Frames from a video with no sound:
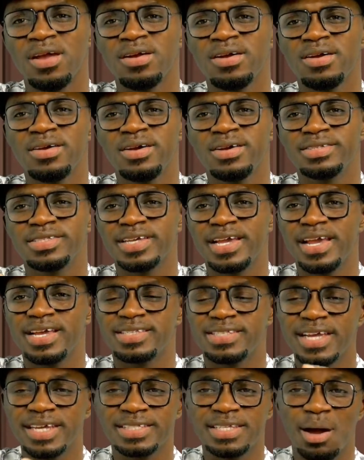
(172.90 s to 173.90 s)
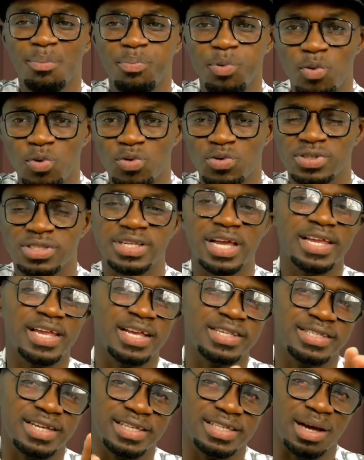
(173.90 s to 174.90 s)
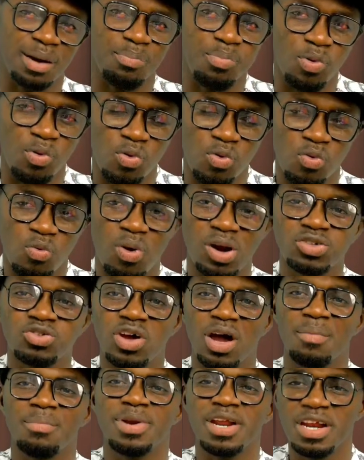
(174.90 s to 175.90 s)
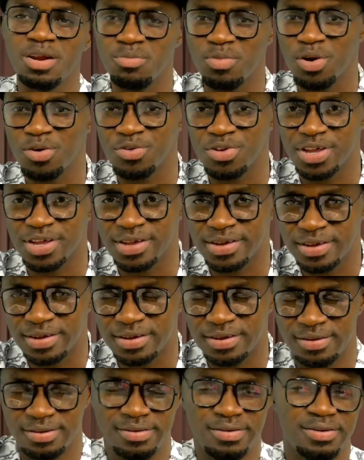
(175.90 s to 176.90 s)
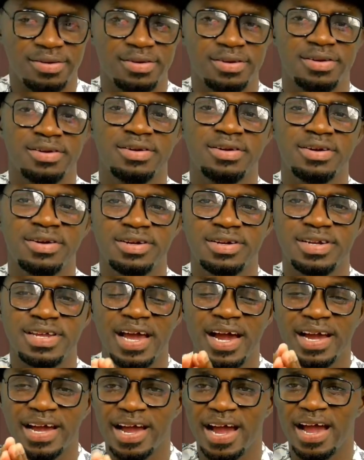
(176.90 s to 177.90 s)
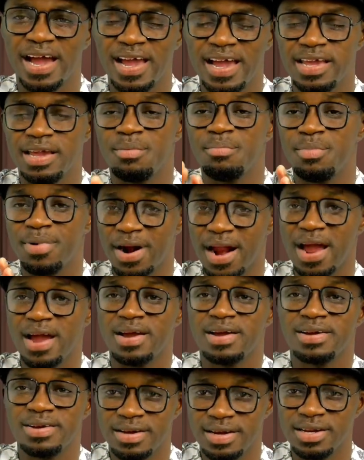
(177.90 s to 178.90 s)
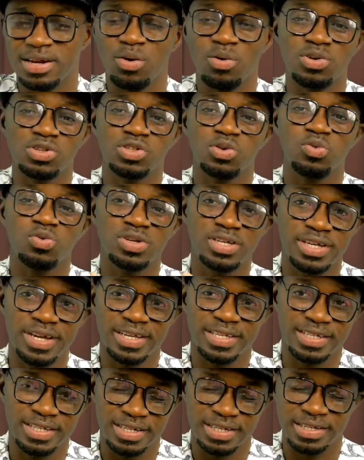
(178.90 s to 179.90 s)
say a set up, say a set up, what time any more we. The aka a emra. And I was a woody actually,